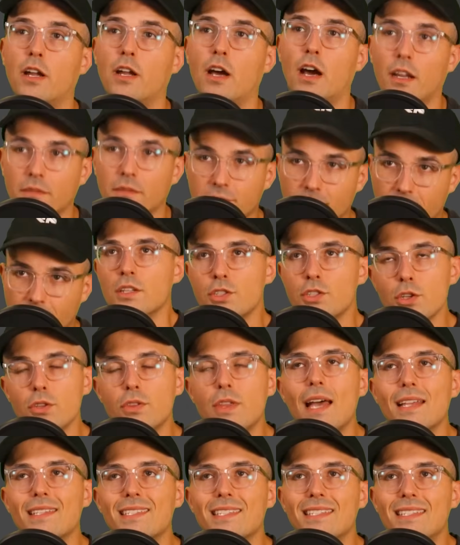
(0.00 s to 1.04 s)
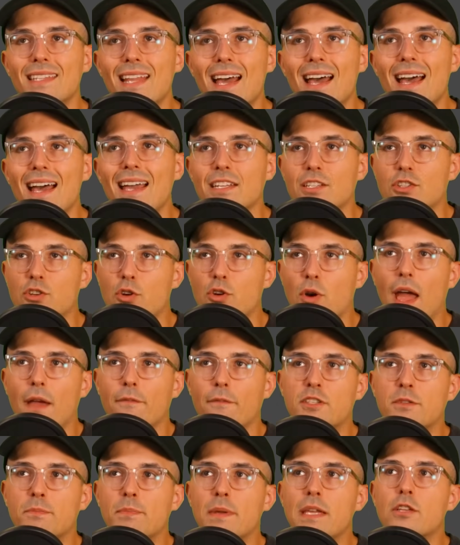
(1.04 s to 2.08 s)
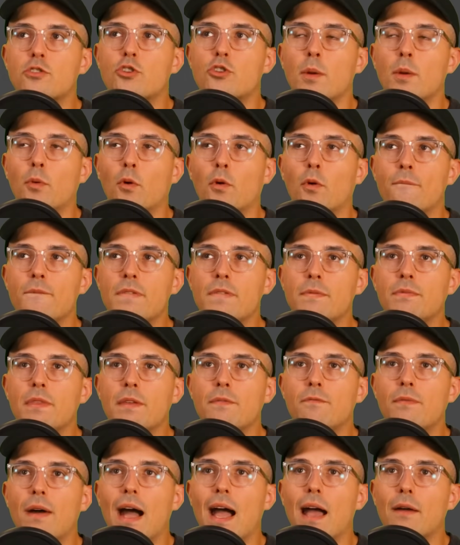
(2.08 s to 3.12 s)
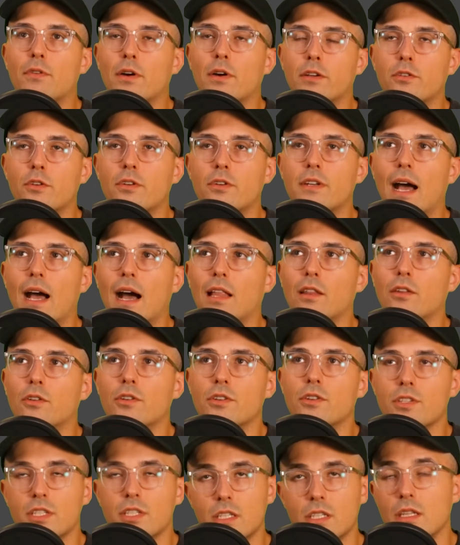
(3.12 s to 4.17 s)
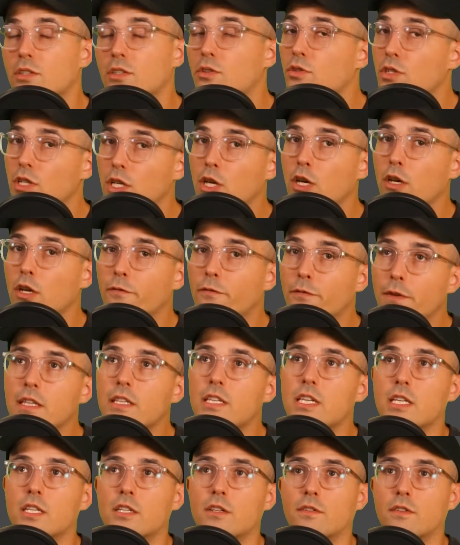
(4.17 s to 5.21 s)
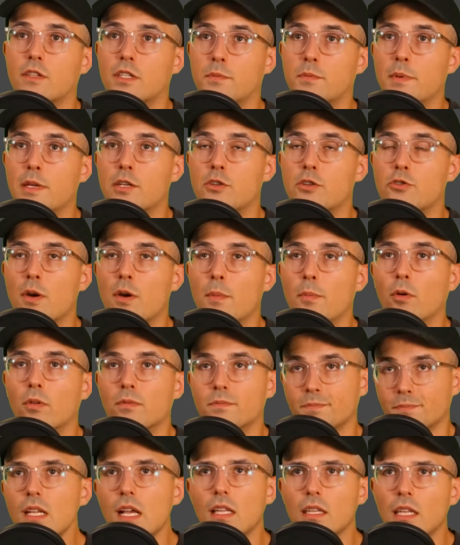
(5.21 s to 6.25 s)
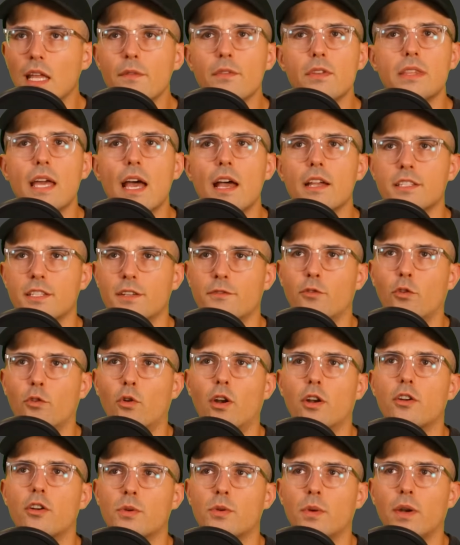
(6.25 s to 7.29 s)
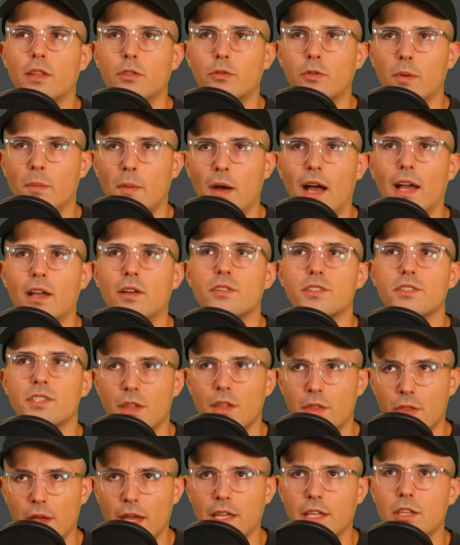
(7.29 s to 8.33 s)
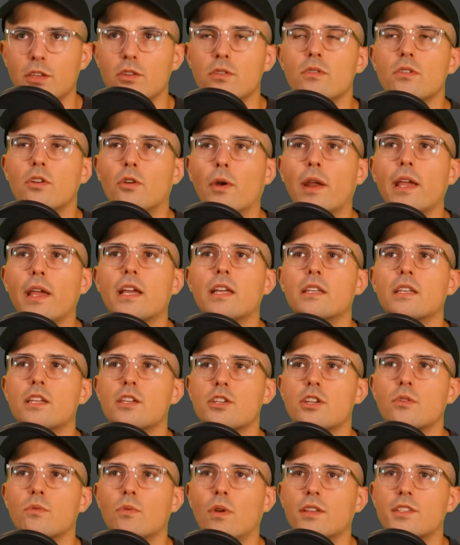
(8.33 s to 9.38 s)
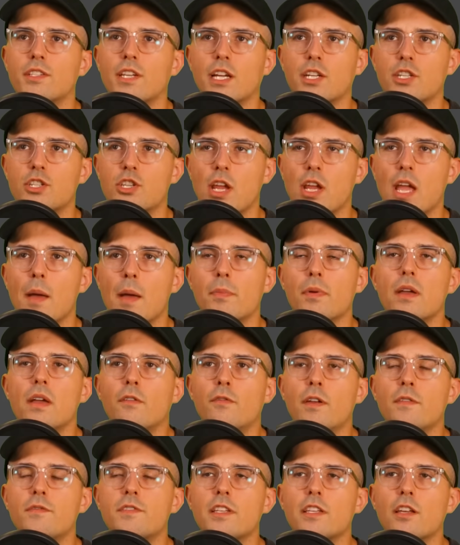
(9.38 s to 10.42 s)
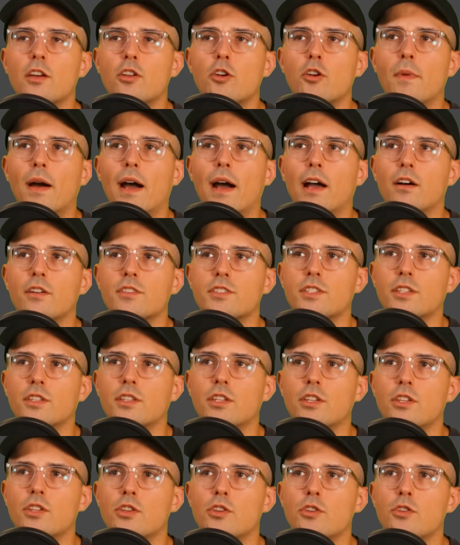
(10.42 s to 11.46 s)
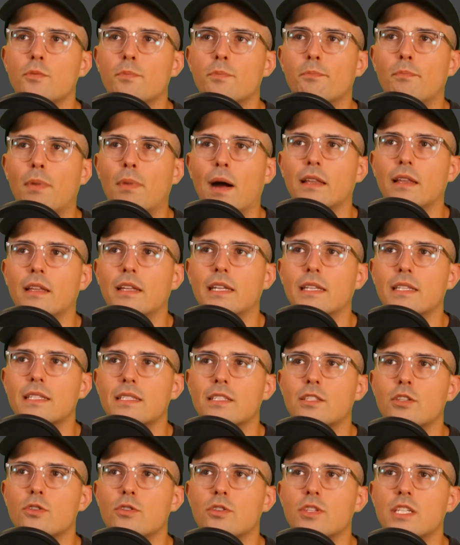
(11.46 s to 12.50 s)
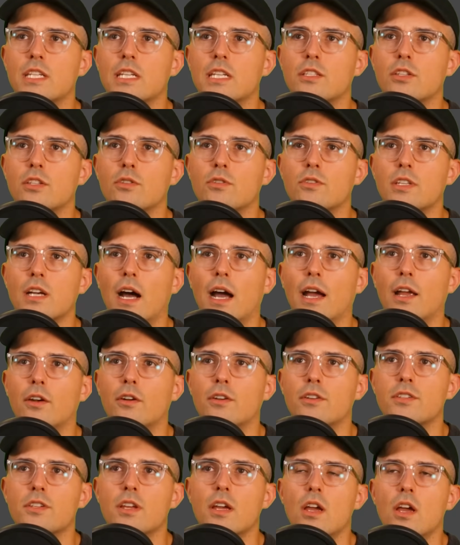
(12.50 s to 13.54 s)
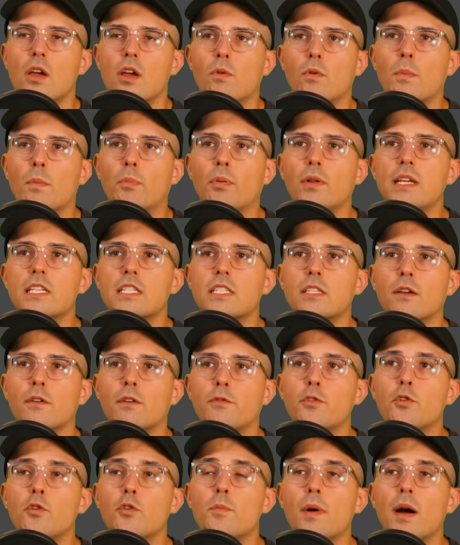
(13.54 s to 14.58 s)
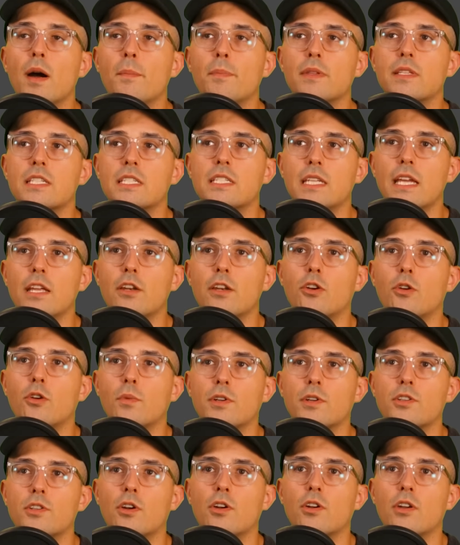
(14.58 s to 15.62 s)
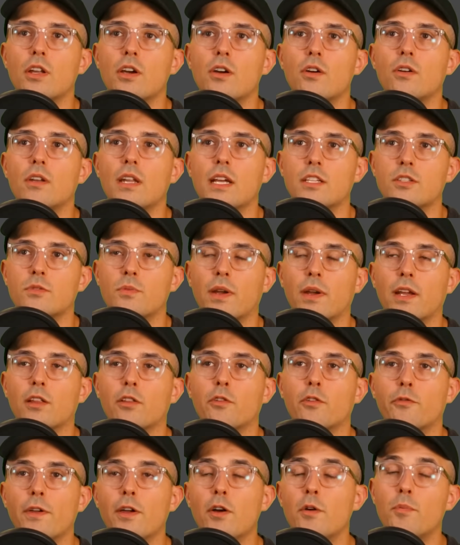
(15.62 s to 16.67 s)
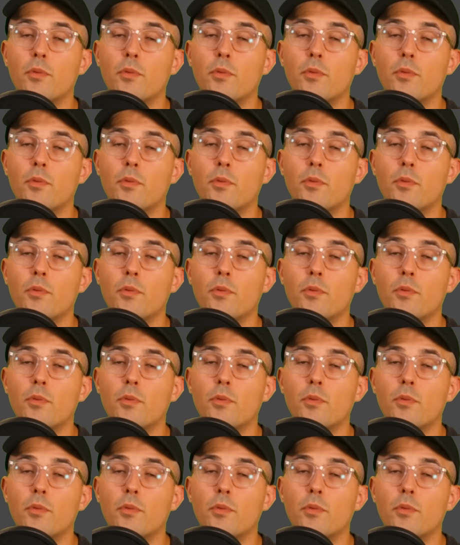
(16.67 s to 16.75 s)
on. 2009 Triumph Speed Triple, $5,500. This was a good vintage of the Speed Triple. 11,423 miles. Thank you. Great condition. Runs like a champ. 1,500 miles on the new Pilot 2C2 tires. Replaced fuel pump and stator, which are known as regular fail